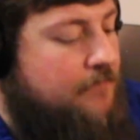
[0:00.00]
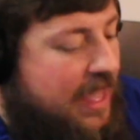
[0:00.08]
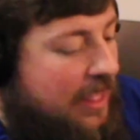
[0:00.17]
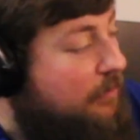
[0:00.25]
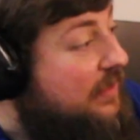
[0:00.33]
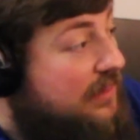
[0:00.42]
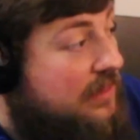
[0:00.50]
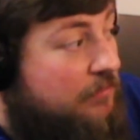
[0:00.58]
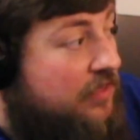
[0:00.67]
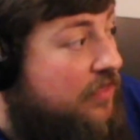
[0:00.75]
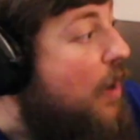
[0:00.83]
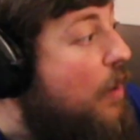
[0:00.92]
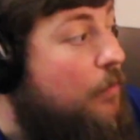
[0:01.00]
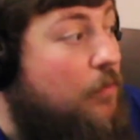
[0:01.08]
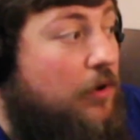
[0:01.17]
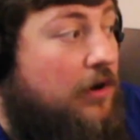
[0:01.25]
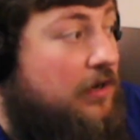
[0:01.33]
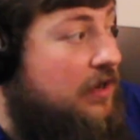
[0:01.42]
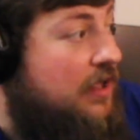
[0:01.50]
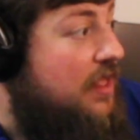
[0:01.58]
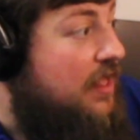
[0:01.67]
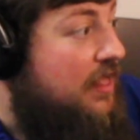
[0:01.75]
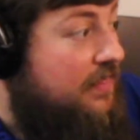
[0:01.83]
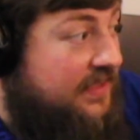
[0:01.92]
helping them with homework,
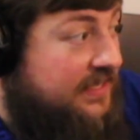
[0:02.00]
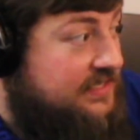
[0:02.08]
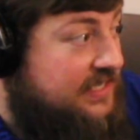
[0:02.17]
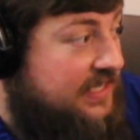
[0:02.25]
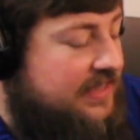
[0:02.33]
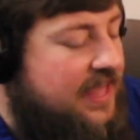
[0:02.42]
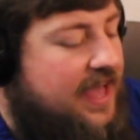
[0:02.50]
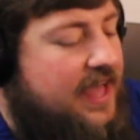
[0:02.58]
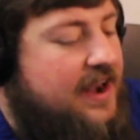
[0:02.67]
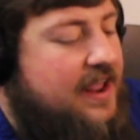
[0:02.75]
things like that.